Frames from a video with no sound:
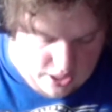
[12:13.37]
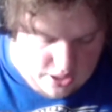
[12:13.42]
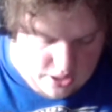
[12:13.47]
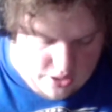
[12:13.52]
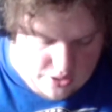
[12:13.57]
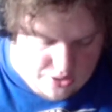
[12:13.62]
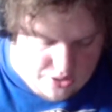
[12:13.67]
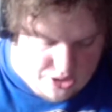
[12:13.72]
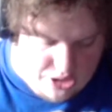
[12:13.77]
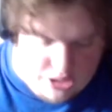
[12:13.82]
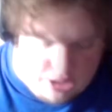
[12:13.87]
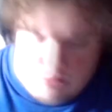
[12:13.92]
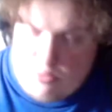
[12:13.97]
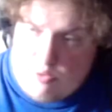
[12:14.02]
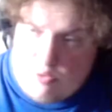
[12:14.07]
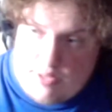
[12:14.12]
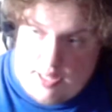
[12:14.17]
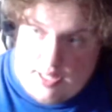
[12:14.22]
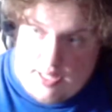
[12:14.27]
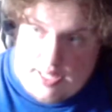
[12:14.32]
you can choose
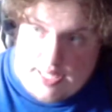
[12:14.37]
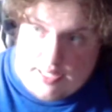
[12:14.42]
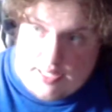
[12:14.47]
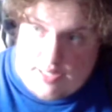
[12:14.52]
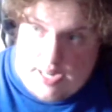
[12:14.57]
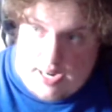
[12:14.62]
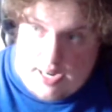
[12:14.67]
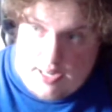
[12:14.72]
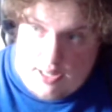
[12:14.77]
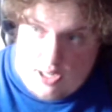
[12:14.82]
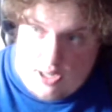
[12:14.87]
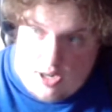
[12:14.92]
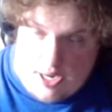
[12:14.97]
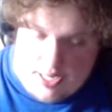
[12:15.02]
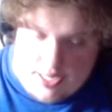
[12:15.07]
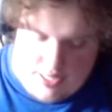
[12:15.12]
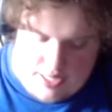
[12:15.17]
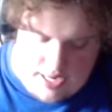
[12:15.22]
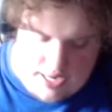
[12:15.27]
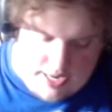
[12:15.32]
between the light side or the
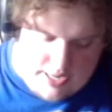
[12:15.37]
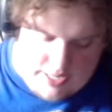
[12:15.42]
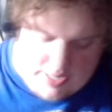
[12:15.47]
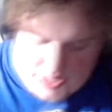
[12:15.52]
dark side. I